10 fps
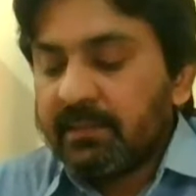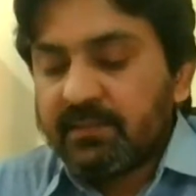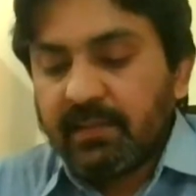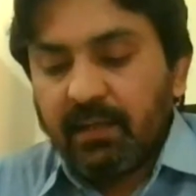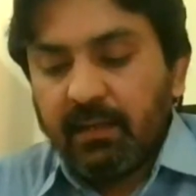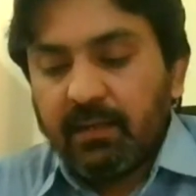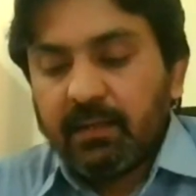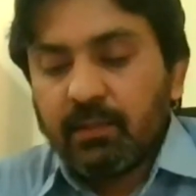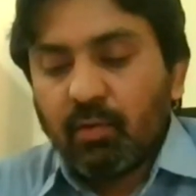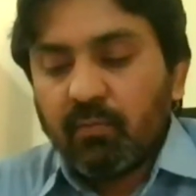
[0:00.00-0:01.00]
And
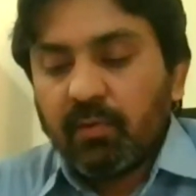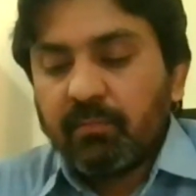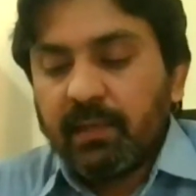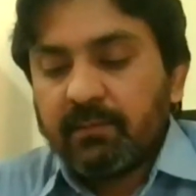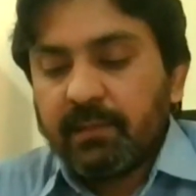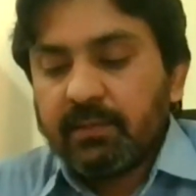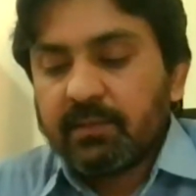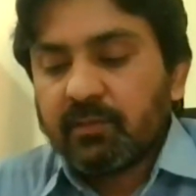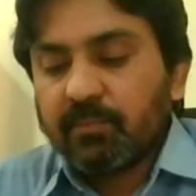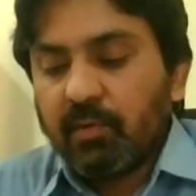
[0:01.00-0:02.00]
secondly, the overwhelming
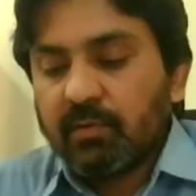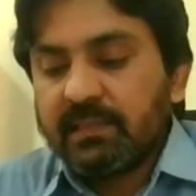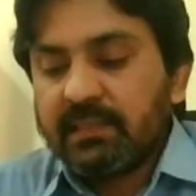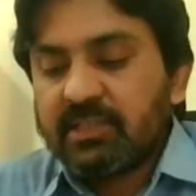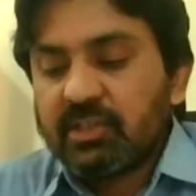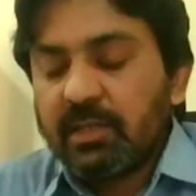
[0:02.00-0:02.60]
response in the